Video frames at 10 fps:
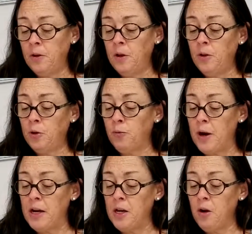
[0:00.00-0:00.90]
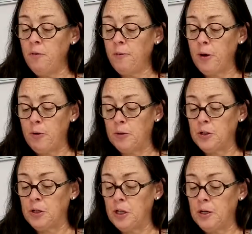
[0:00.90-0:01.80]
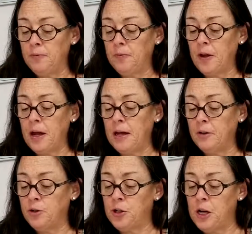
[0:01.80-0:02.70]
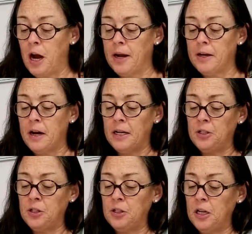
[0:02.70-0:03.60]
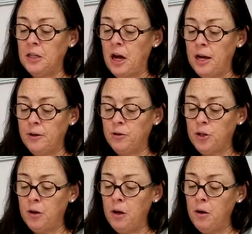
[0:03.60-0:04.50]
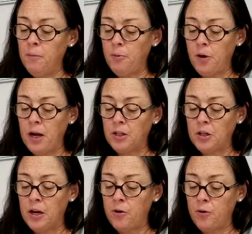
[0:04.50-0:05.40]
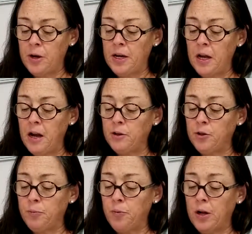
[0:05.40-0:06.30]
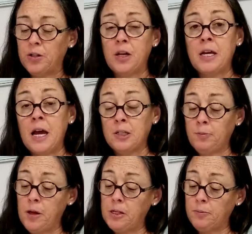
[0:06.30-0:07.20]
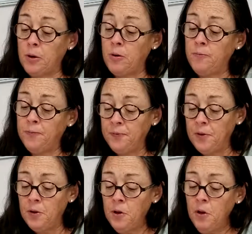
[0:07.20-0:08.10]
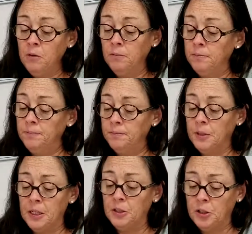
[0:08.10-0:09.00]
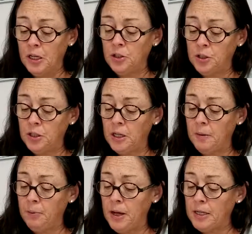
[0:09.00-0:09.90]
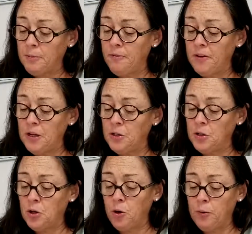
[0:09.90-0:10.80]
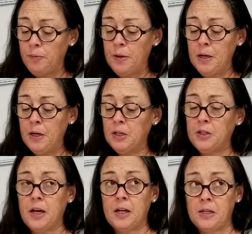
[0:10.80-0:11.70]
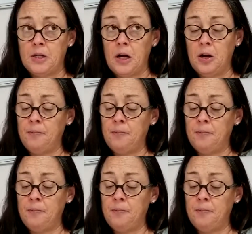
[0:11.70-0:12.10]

The radio frequency energy ionizes in the hydrogen peroxide, creating hydrogen peroxide gas plasma. The injection and plasma phases are repeated a second time.